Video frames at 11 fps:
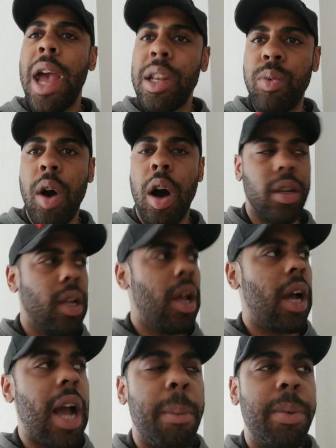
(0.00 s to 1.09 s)
Edouard
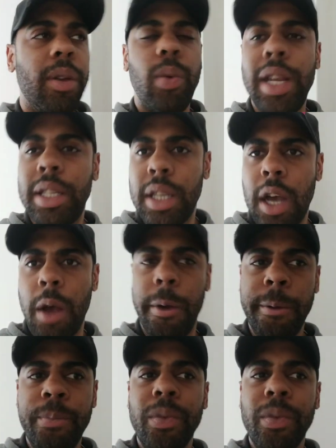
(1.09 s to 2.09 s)
a couple of weeks ago.